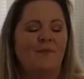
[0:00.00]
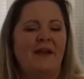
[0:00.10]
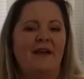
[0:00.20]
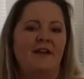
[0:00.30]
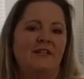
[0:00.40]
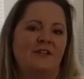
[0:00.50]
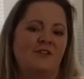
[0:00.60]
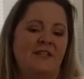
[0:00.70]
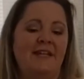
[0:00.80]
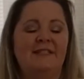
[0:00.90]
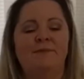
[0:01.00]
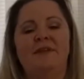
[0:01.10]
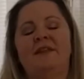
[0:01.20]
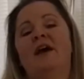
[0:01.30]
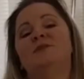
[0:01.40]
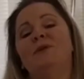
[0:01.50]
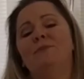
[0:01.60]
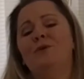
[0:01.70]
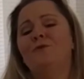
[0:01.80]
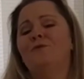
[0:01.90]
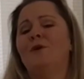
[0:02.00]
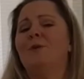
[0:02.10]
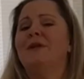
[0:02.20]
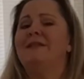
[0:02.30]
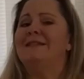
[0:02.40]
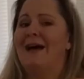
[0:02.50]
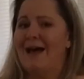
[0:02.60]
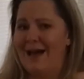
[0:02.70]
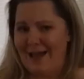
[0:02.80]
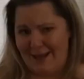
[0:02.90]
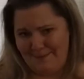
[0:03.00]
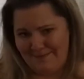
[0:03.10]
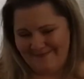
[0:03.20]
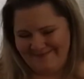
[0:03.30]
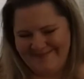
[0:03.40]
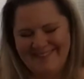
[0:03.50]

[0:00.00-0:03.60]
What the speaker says: My eye doctor said it's something as we move forward in time